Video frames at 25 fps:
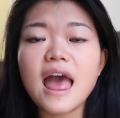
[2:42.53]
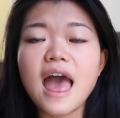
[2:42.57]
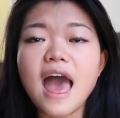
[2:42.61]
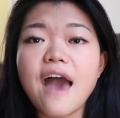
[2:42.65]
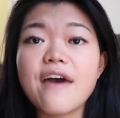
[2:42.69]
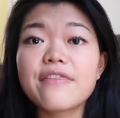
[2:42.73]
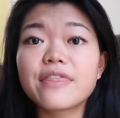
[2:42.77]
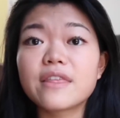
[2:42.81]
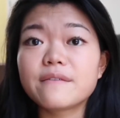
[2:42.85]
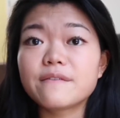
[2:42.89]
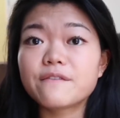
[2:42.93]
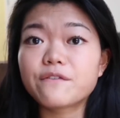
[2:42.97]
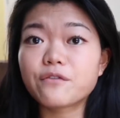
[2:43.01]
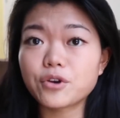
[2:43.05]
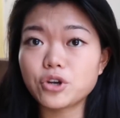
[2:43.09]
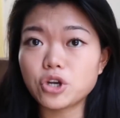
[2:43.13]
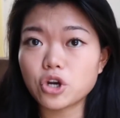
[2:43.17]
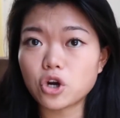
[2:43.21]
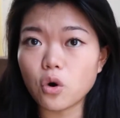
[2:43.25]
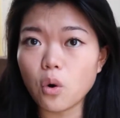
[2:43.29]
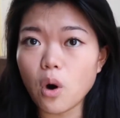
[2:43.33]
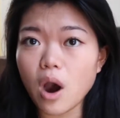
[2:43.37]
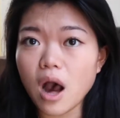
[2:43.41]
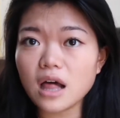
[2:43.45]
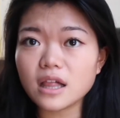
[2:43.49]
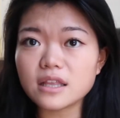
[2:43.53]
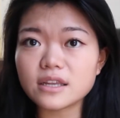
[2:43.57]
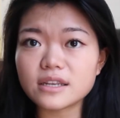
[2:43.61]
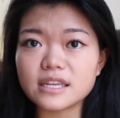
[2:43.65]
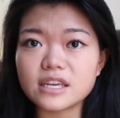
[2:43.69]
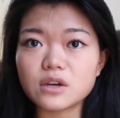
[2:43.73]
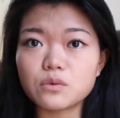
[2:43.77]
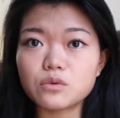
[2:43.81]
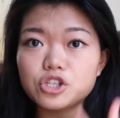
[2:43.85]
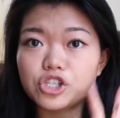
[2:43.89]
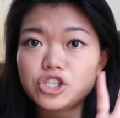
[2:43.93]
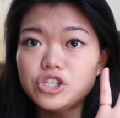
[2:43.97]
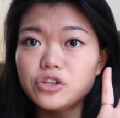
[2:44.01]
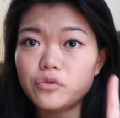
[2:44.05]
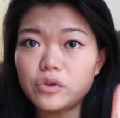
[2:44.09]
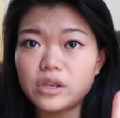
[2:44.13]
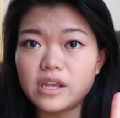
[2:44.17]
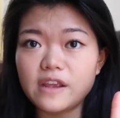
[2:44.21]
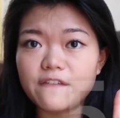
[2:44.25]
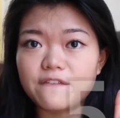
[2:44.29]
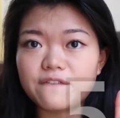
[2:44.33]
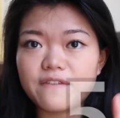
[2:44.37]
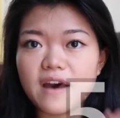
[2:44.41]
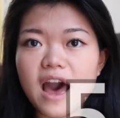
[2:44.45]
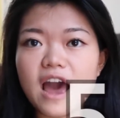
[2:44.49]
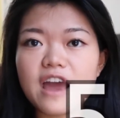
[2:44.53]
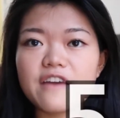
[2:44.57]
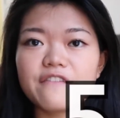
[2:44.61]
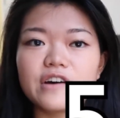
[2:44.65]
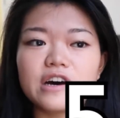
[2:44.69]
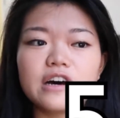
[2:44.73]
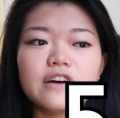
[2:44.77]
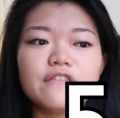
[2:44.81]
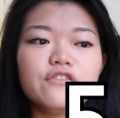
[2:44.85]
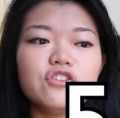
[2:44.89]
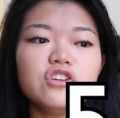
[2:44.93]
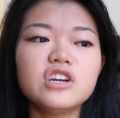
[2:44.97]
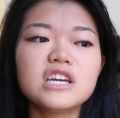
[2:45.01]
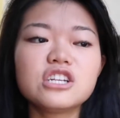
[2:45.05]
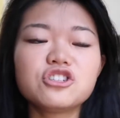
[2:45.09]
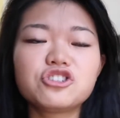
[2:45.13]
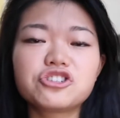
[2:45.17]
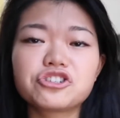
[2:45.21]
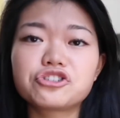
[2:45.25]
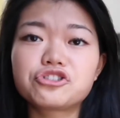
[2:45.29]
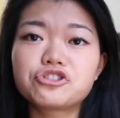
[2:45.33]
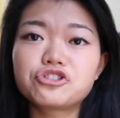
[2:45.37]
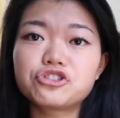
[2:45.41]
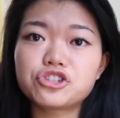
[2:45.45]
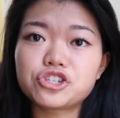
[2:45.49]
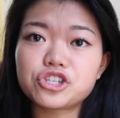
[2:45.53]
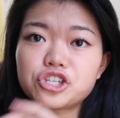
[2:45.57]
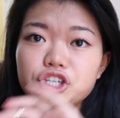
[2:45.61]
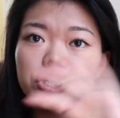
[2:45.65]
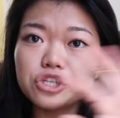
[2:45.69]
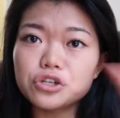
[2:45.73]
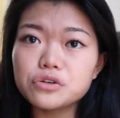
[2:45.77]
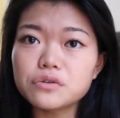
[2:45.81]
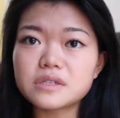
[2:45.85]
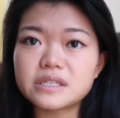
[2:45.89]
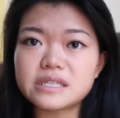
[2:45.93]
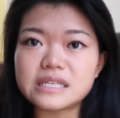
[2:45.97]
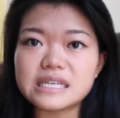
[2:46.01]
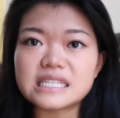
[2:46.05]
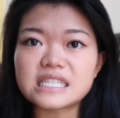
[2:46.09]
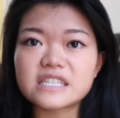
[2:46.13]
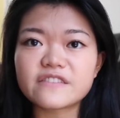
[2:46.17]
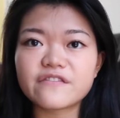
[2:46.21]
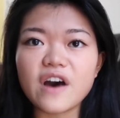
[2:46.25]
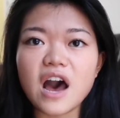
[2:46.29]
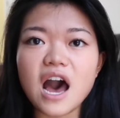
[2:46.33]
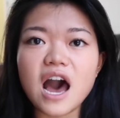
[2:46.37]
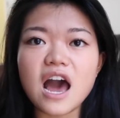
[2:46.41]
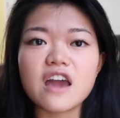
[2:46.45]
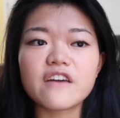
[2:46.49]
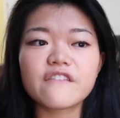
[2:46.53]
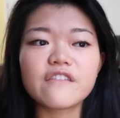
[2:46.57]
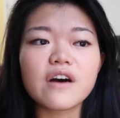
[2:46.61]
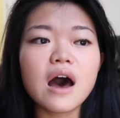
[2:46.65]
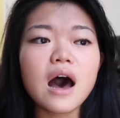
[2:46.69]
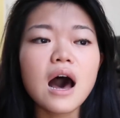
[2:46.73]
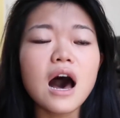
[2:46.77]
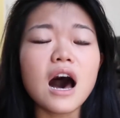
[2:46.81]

And then for your quality, which you need 5 of, you can just choose these 5